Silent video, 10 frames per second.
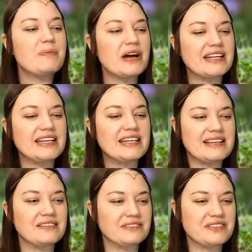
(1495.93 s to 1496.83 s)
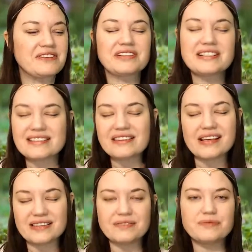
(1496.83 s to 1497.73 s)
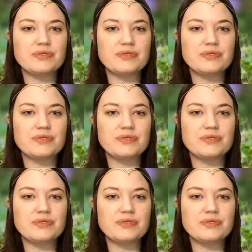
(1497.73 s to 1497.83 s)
but he certainly said that